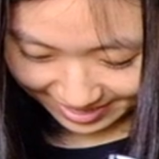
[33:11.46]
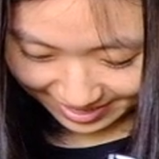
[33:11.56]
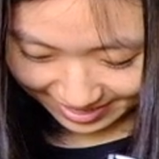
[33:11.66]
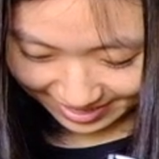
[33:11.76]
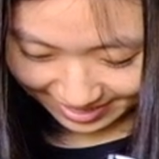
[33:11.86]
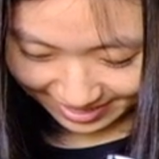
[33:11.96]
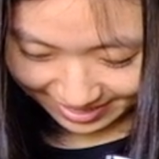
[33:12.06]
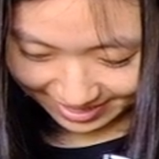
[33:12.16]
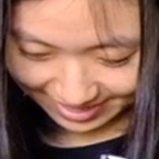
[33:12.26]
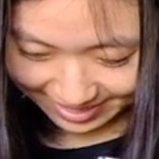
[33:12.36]

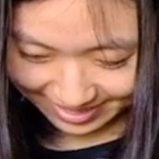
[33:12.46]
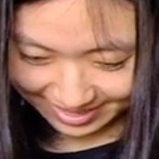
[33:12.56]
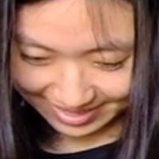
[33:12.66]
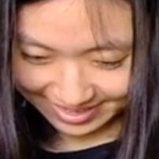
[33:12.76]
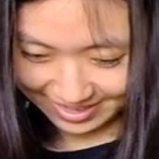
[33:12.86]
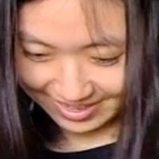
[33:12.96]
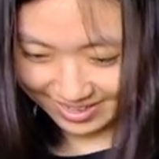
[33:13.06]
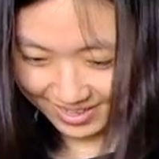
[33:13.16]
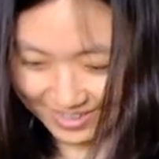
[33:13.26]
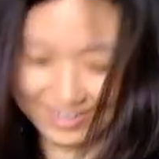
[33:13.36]

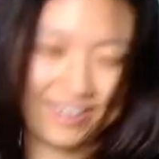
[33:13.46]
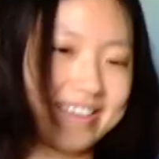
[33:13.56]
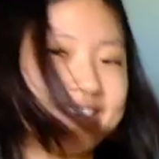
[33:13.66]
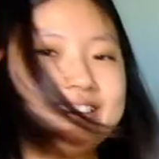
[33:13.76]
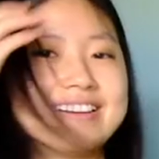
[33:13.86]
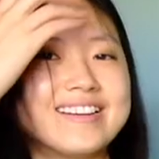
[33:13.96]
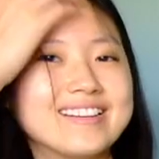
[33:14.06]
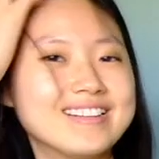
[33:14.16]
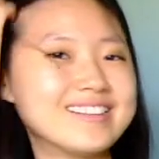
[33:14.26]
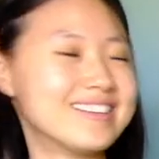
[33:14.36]

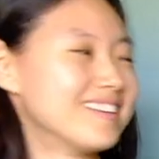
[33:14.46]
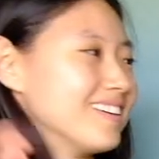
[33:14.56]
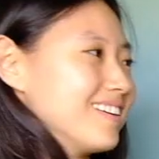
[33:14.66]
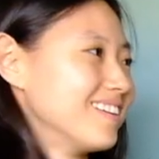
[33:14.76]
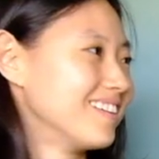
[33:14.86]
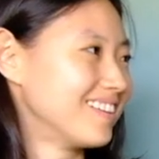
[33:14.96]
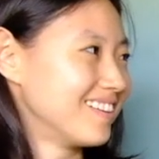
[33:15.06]
This person isn't speaking.